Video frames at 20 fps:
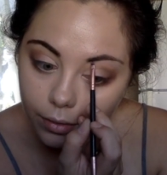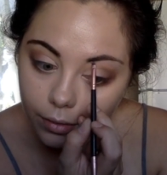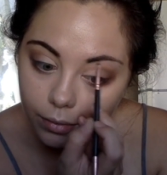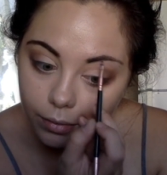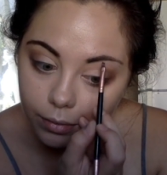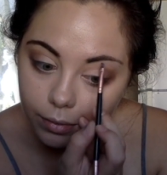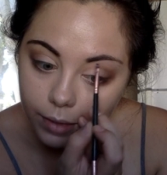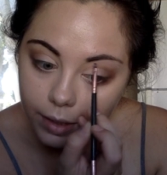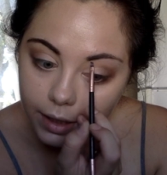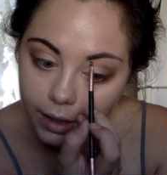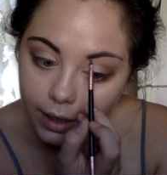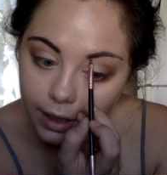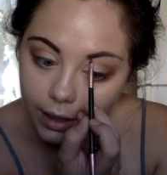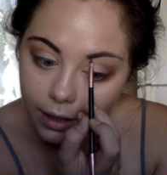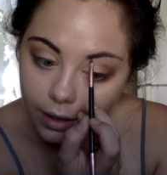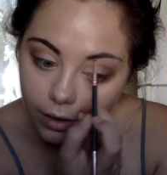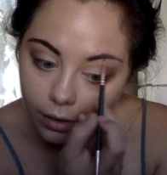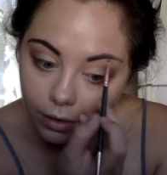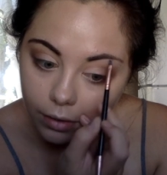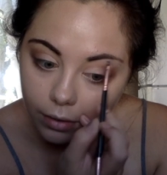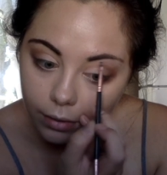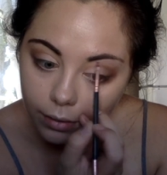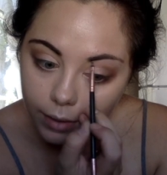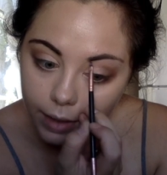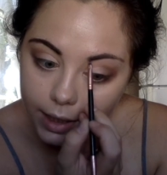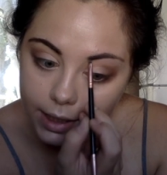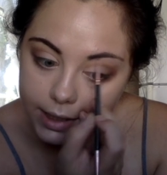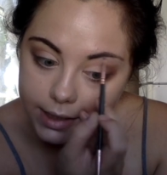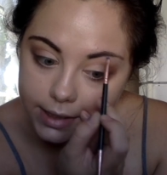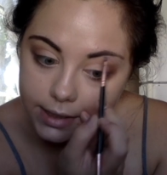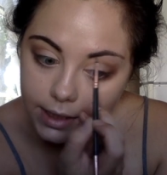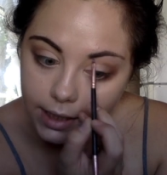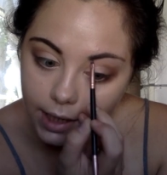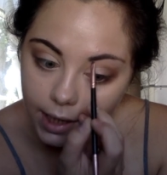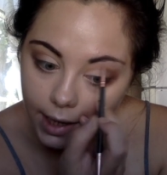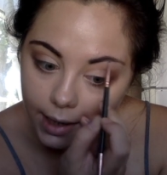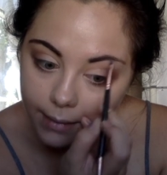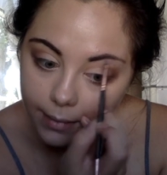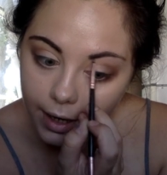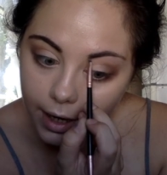really crazy
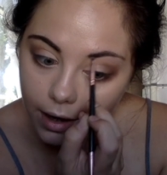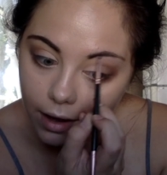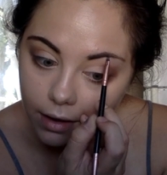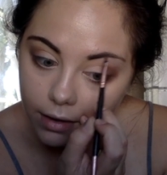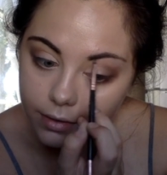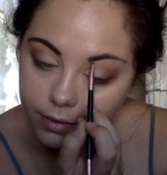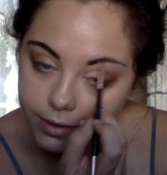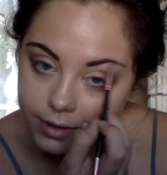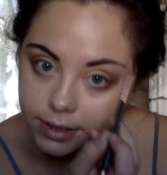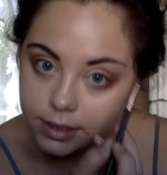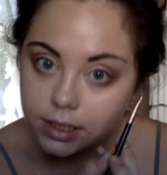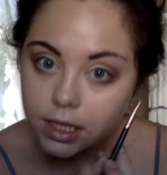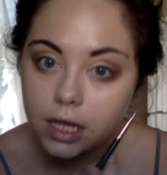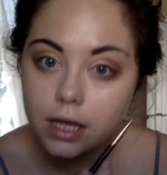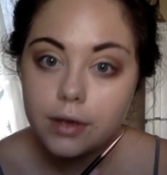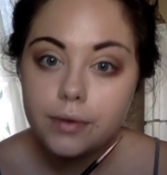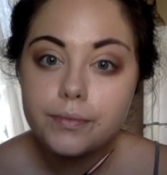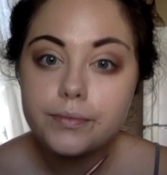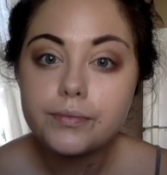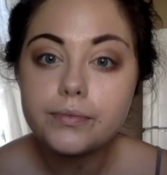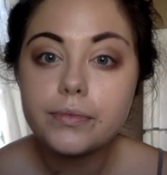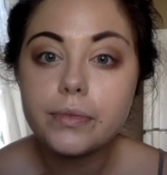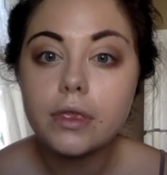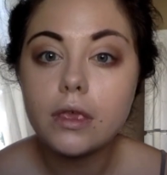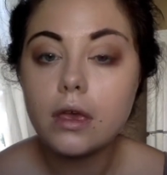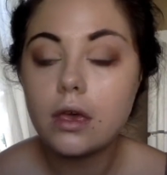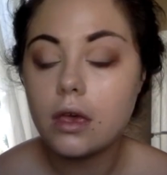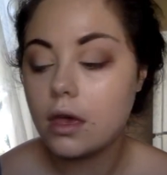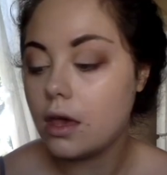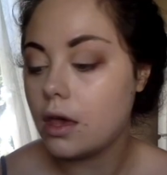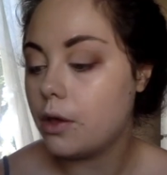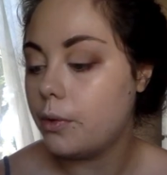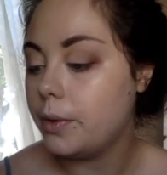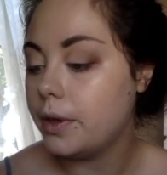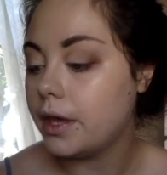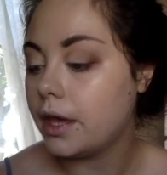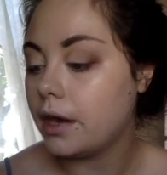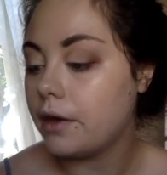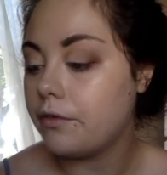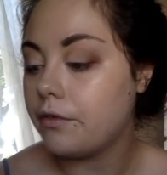eyebrows.
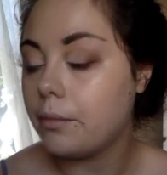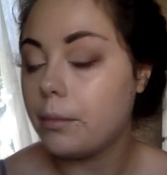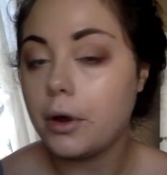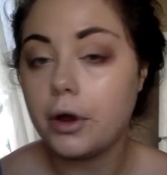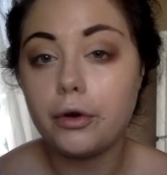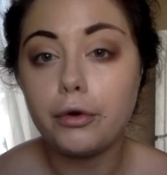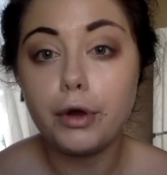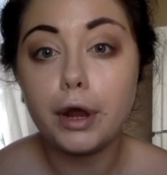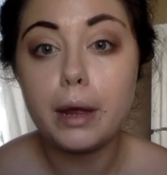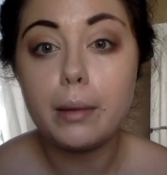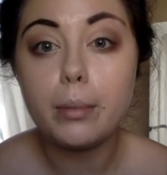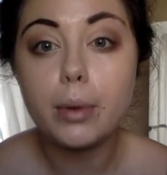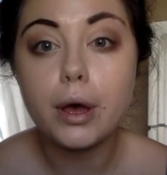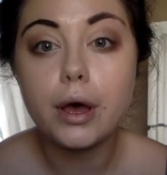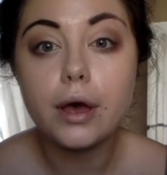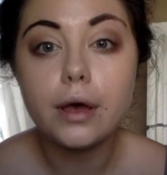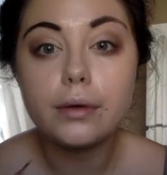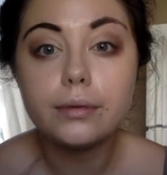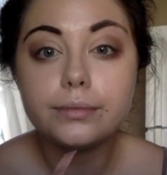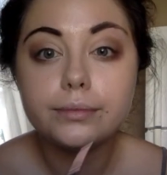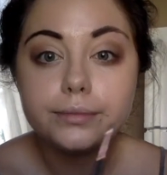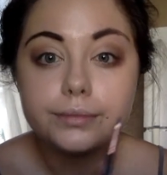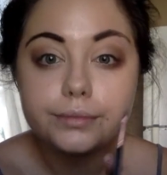We get it from our grandpa.